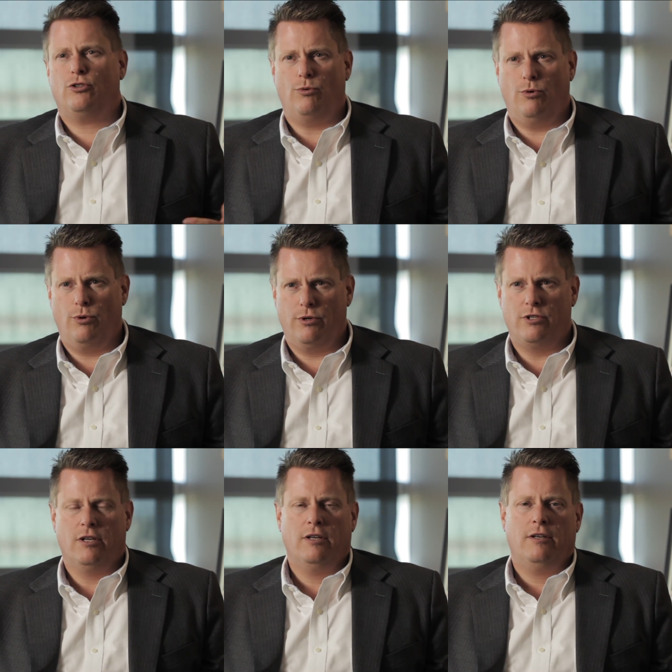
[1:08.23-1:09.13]

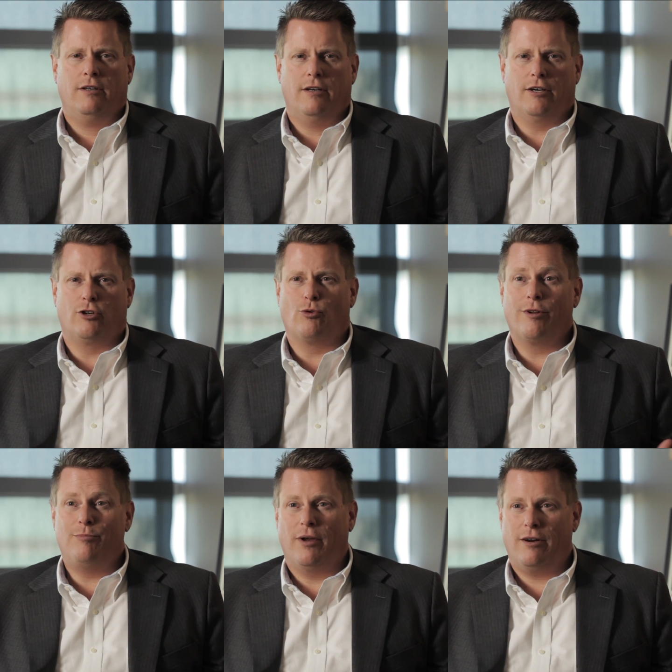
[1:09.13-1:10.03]
towards uh,
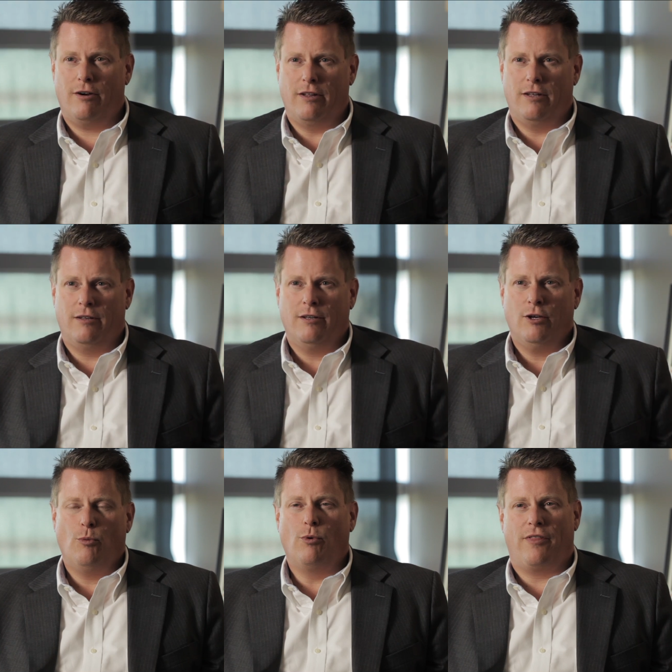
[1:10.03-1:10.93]
grid parity
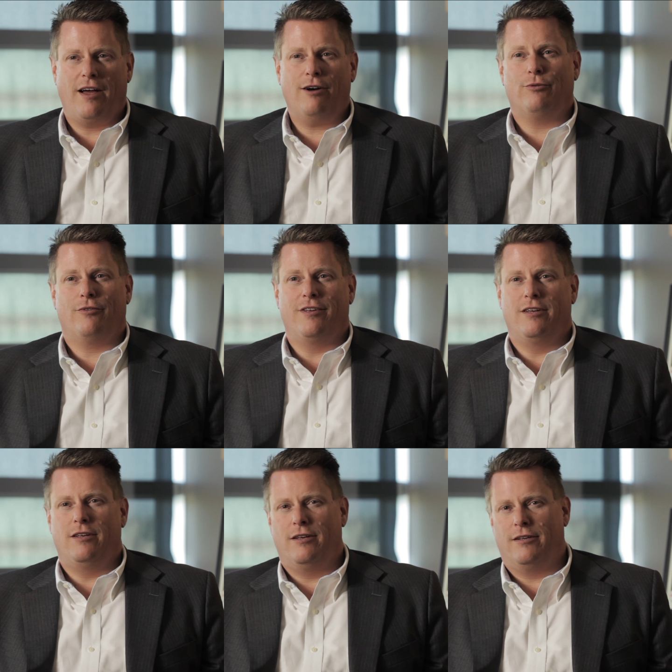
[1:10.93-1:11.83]
without
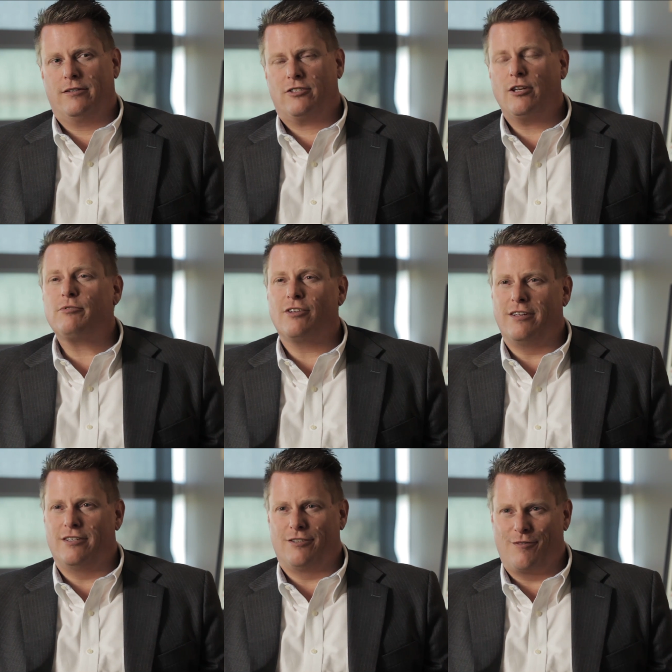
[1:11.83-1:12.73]
the
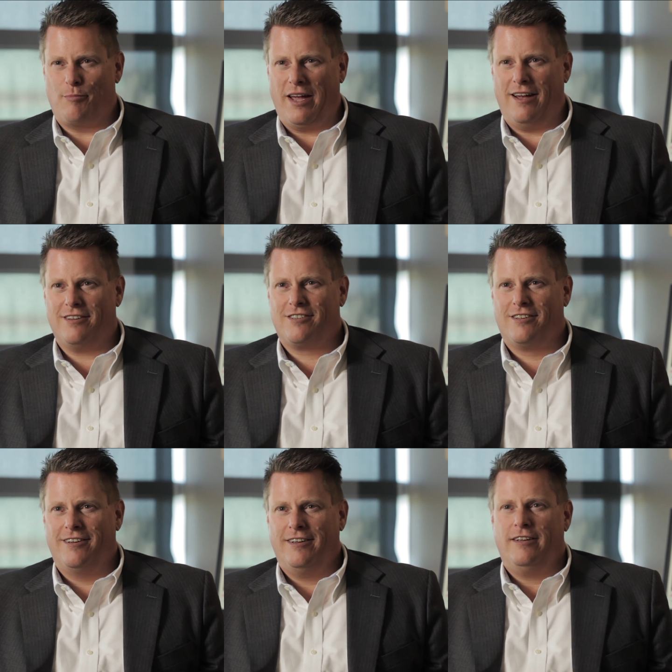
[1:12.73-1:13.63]
subsidies of the past.
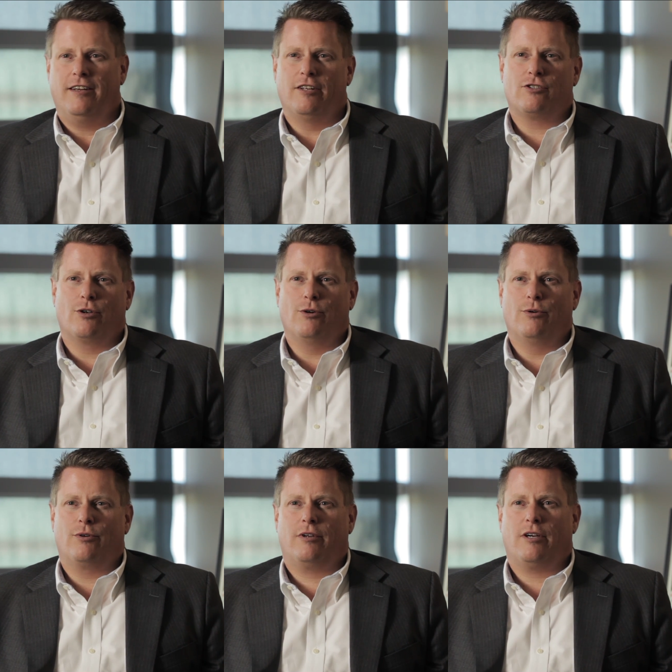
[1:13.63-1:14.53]
And
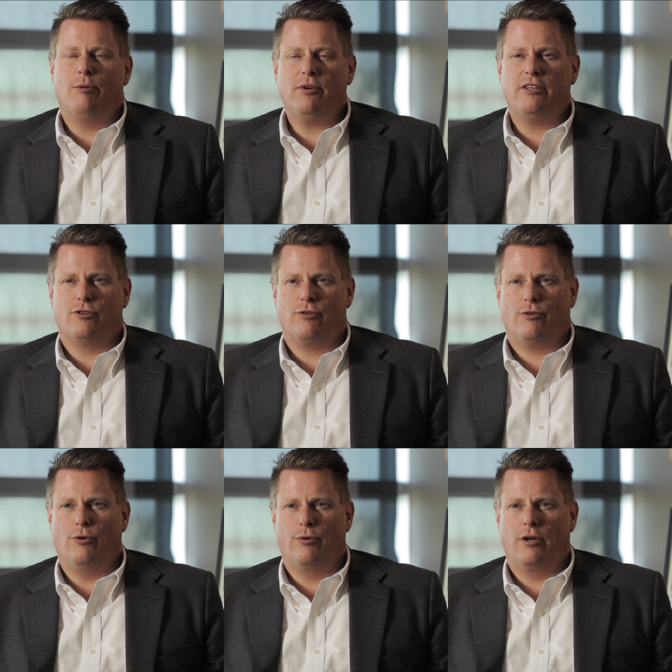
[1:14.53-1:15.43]
so companies are
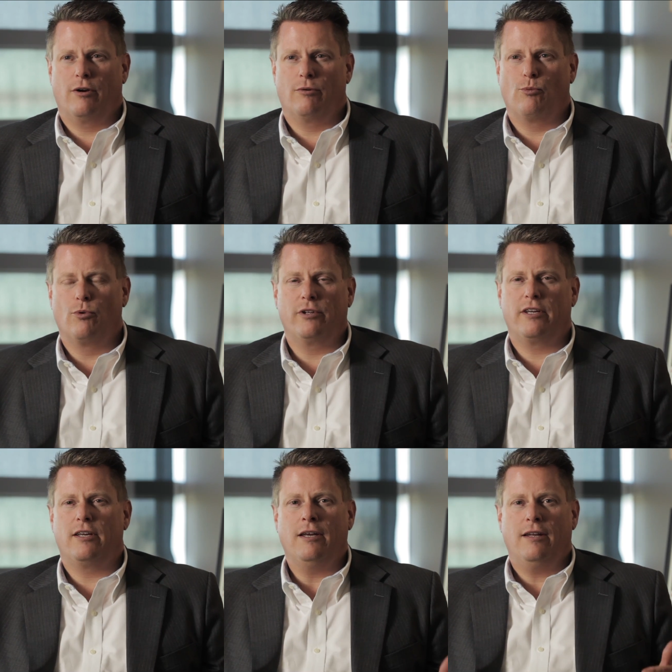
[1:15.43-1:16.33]
going are
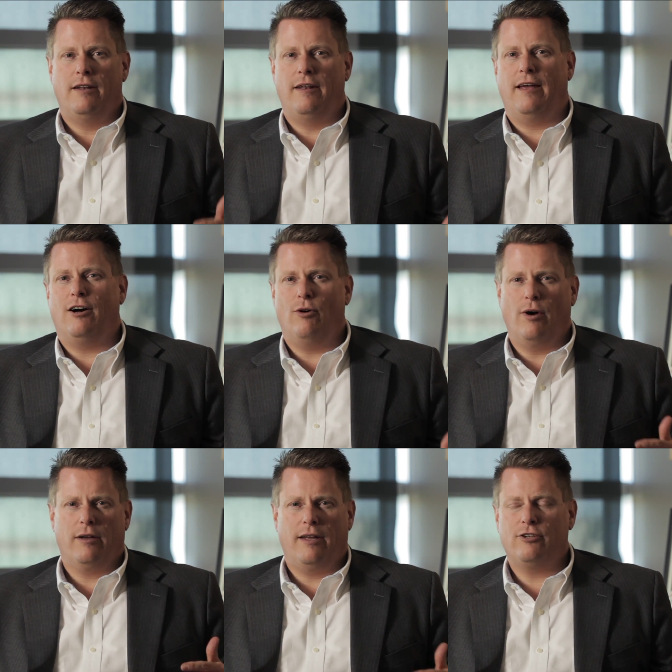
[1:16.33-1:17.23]
really now
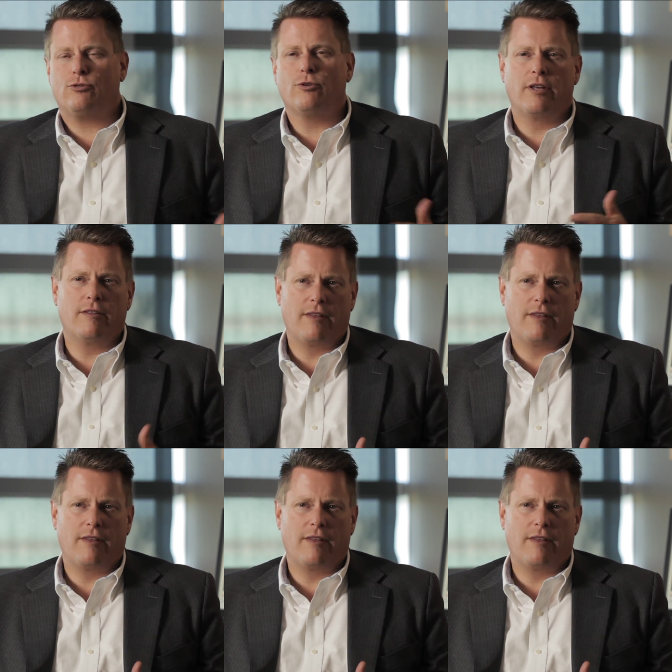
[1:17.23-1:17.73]
entering